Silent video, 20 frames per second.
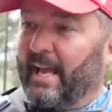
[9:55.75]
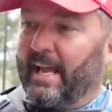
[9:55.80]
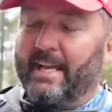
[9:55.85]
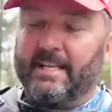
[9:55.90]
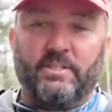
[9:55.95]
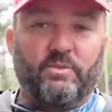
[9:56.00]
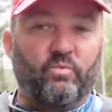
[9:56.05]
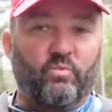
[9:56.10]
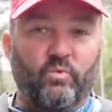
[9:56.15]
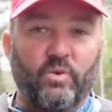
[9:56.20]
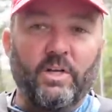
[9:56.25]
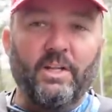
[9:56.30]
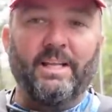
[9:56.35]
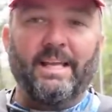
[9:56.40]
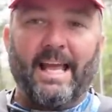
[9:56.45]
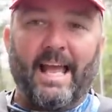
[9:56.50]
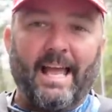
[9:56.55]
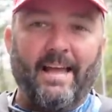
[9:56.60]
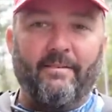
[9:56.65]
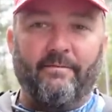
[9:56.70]
It's
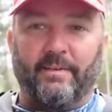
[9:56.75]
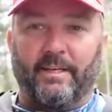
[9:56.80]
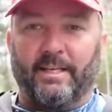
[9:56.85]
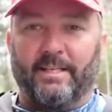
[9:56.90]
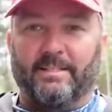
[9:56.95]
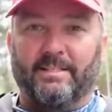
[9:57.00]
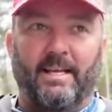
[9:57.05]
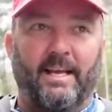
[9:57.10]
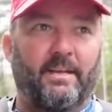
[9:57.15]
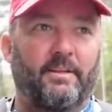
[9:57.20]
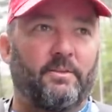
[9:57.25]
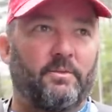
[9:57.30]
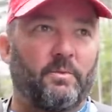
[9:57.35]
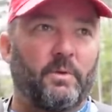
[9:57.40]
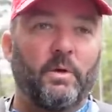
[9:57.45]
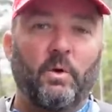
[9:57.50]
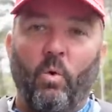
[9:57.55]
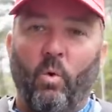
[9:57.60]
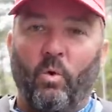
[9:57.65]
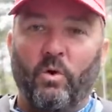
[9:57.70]
really heavy. It's like
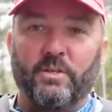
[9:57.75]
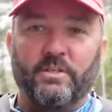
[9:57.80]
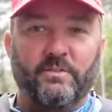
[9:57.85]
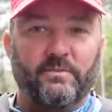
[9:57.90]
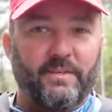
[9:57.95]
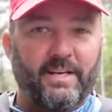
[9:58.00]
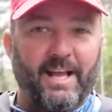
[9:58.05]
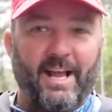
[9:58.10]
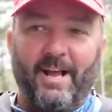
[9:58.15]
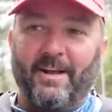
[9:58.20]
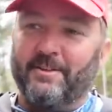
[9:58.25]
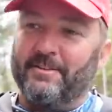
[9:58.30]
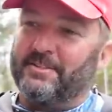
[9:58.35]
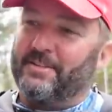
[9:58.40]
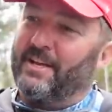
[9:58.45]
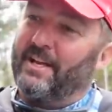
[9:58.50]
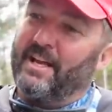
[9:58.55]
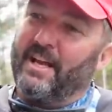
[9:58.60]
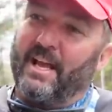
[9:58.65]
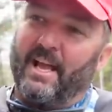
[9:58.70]
three quarters of an ounce